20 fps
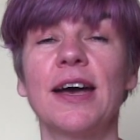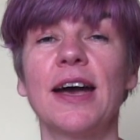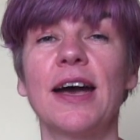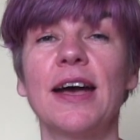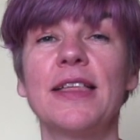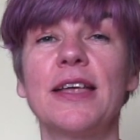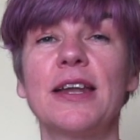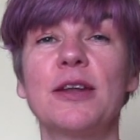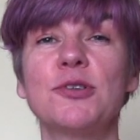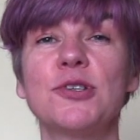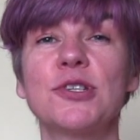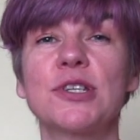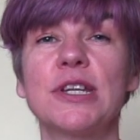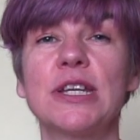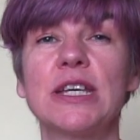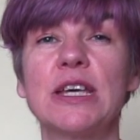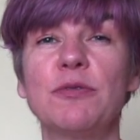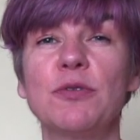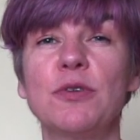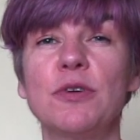and then I'm just going
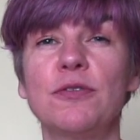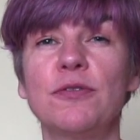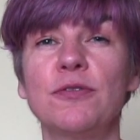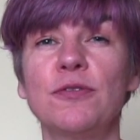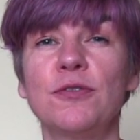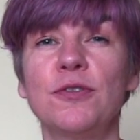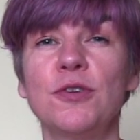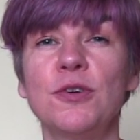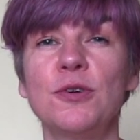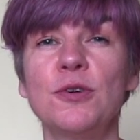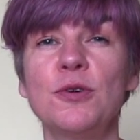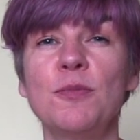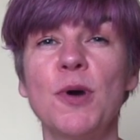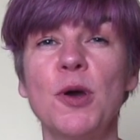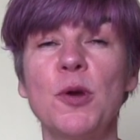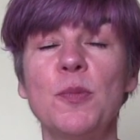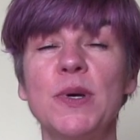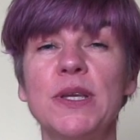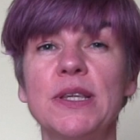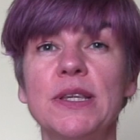to give you a few
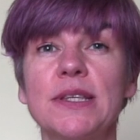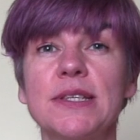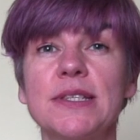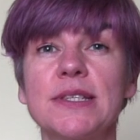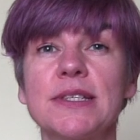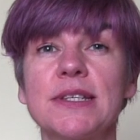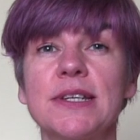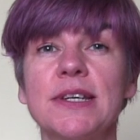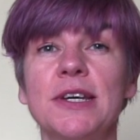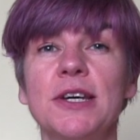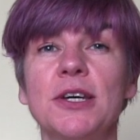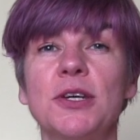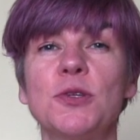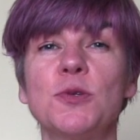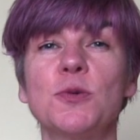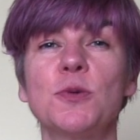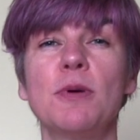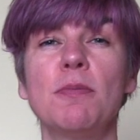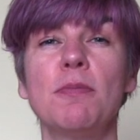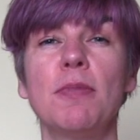moments
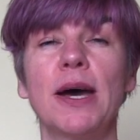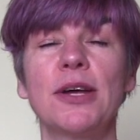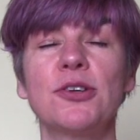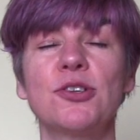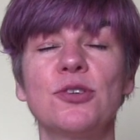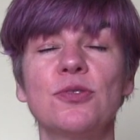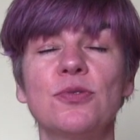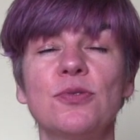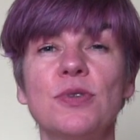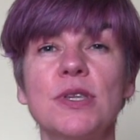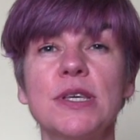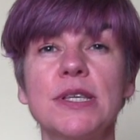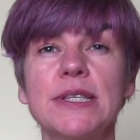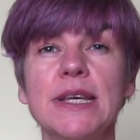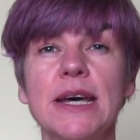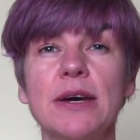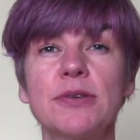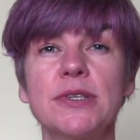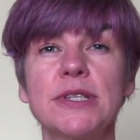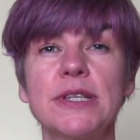to imagine all the
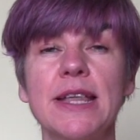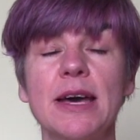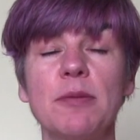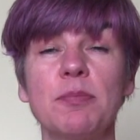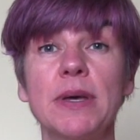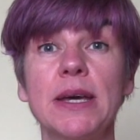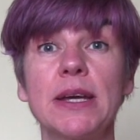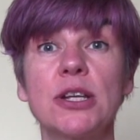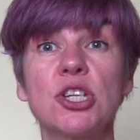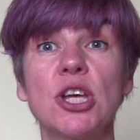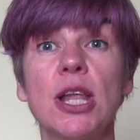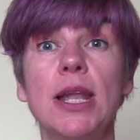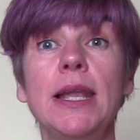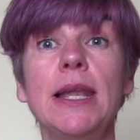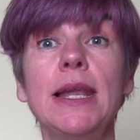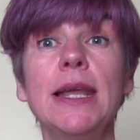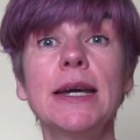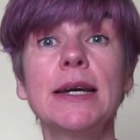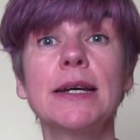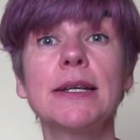sounds in that picture
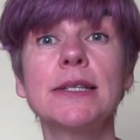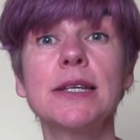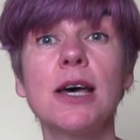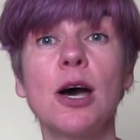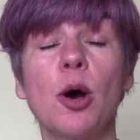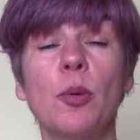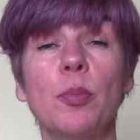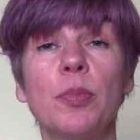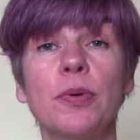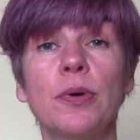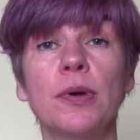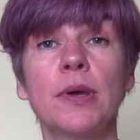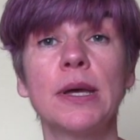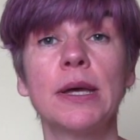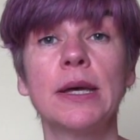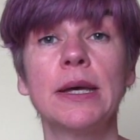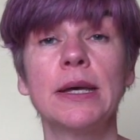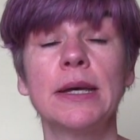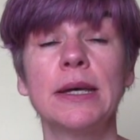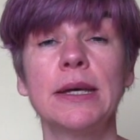linked up
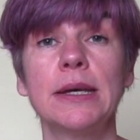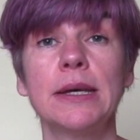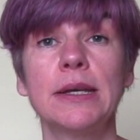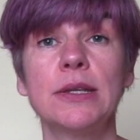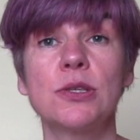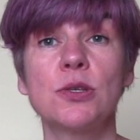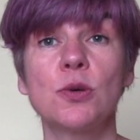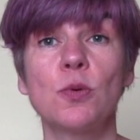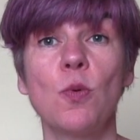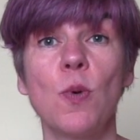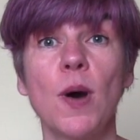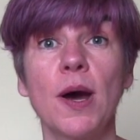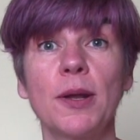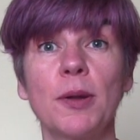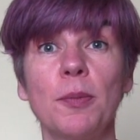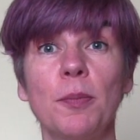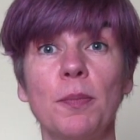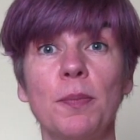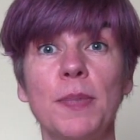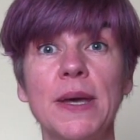into
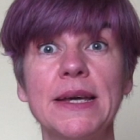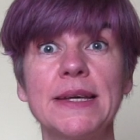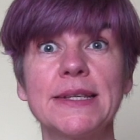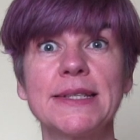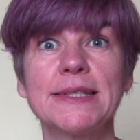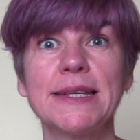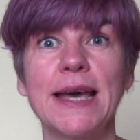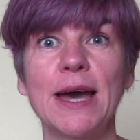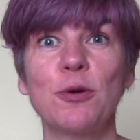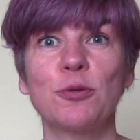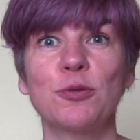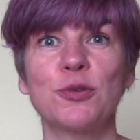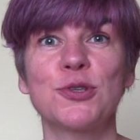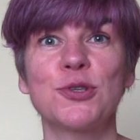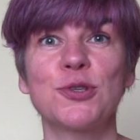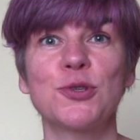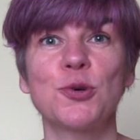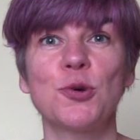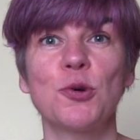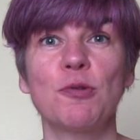one big sound
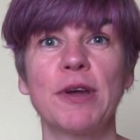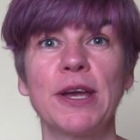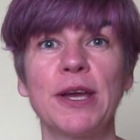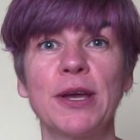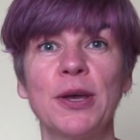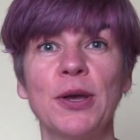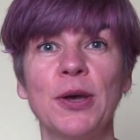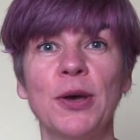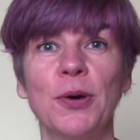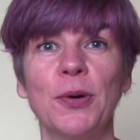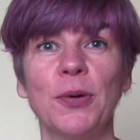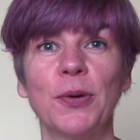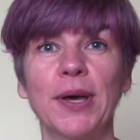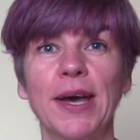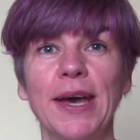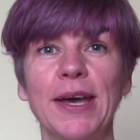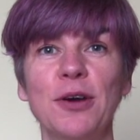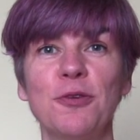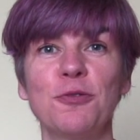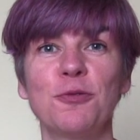story.
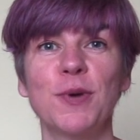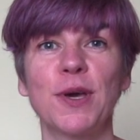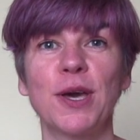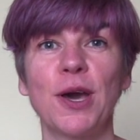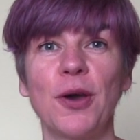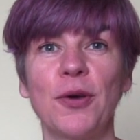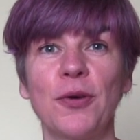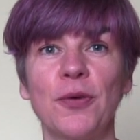Okay, off we go.